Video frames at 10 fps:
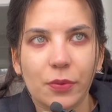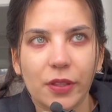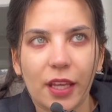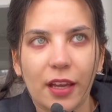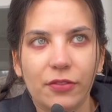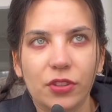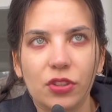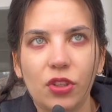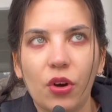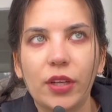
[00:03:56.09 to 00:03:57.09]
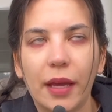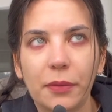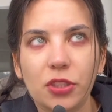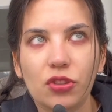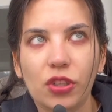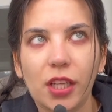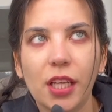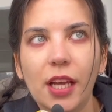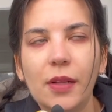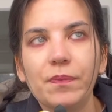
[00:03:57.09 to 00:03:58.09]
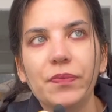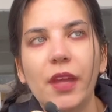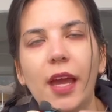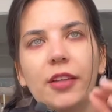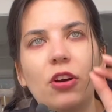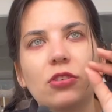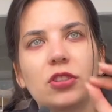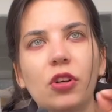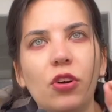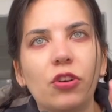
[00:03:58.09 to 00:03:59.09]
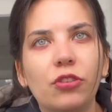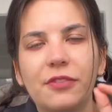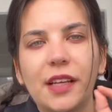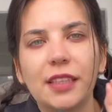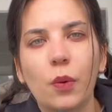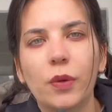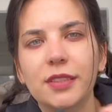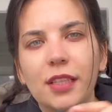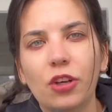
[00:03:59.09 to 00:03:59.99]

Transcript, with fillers: when they have no chemistry. And also, the fact that Wednesday and